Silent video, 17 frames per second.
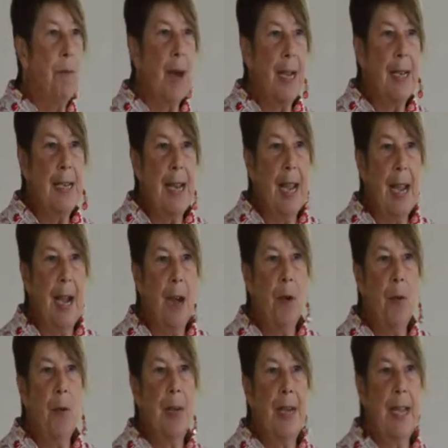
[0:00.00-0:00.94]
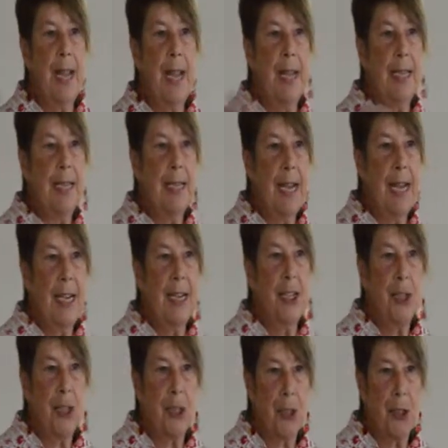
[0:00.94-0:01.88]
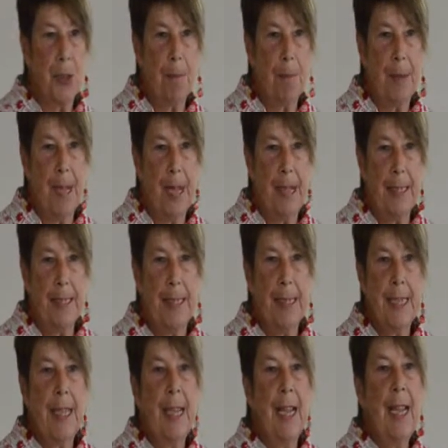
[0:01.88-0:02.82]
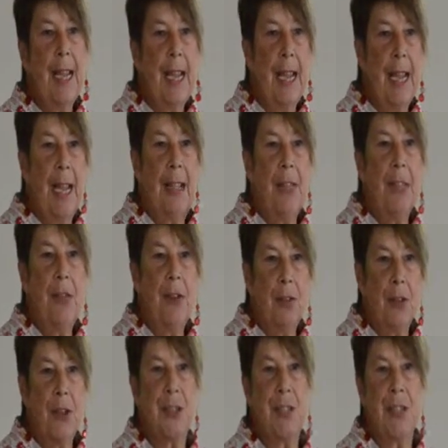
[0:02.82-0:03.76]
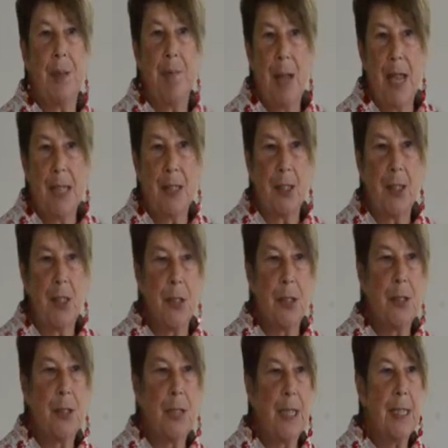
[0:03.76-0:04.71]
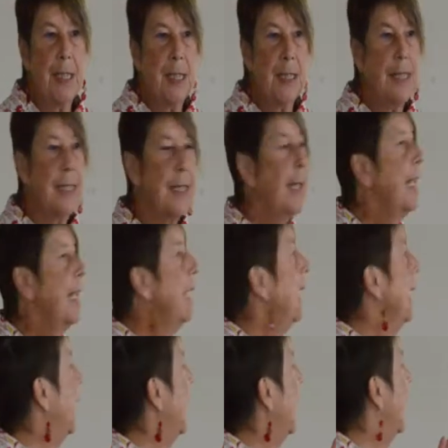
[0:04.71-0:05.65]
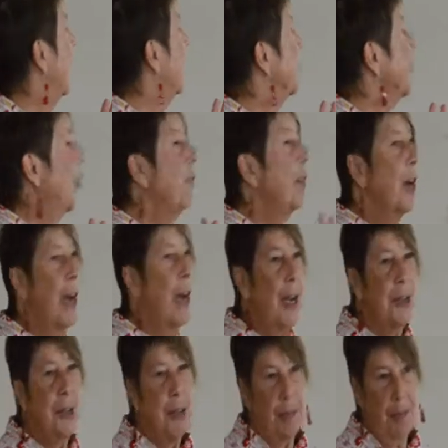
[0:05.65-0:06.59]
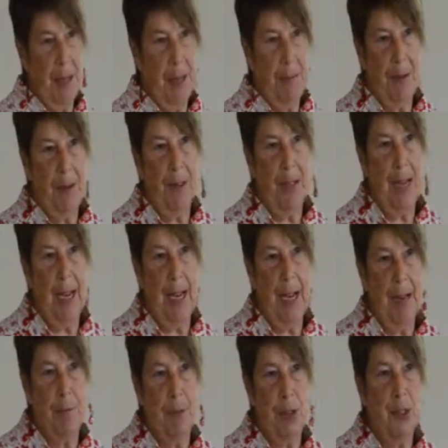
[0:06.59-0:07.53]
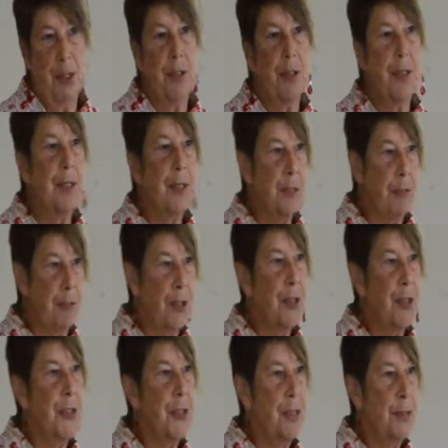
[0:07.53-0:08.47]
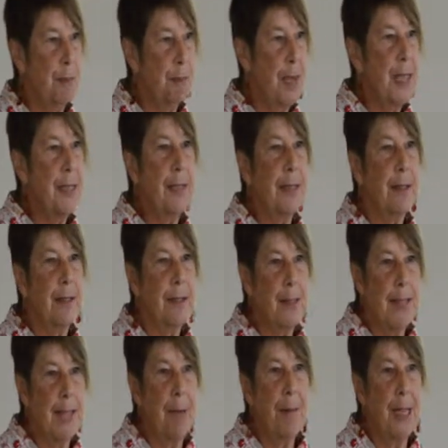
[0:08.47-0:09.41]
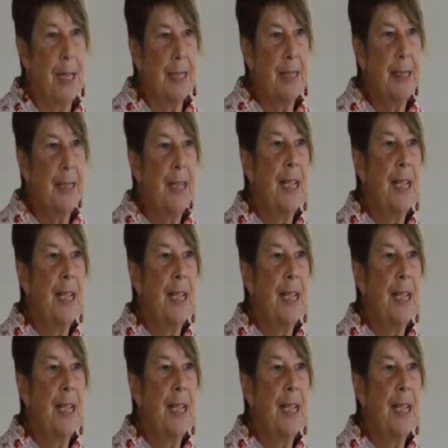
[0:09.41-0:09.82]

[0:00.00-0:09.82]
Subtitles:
By now, we had engaged Sept and the University of Massachusetts, and over 100 people came to this first bicycle summit.